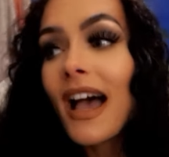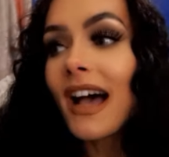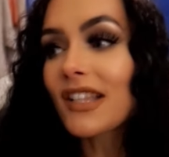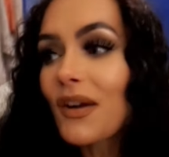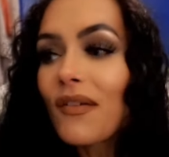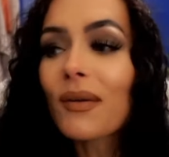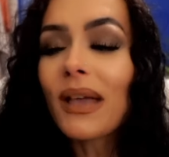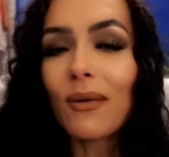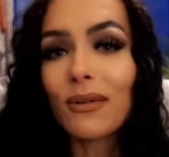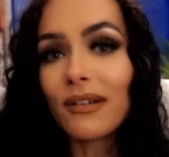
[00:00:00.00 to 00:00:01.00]
I don't know if I'll
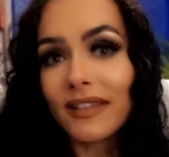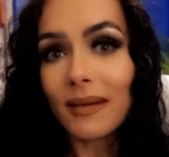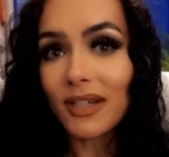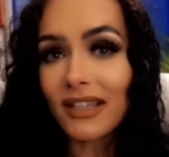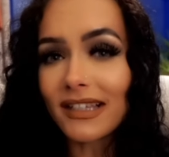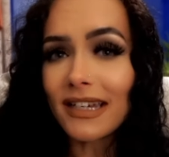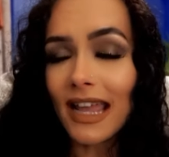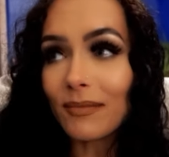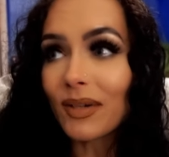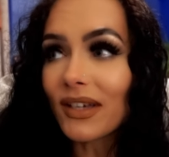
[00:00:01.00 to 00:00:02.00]
get all of them done
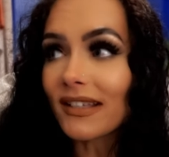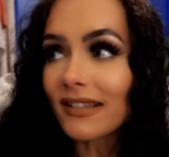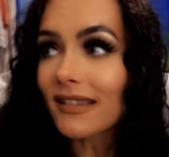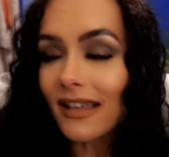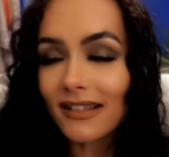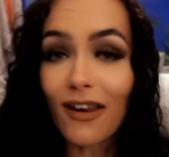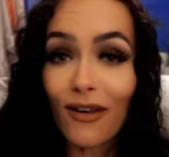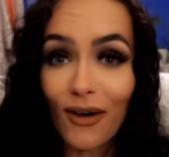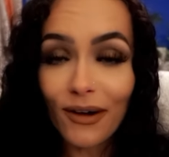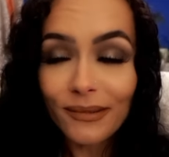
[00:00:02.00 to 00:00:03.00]
today because that's a
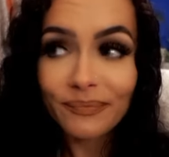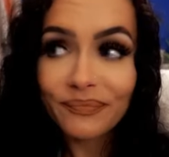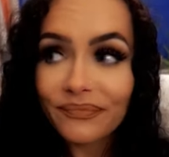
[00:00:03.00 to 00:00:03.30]
lot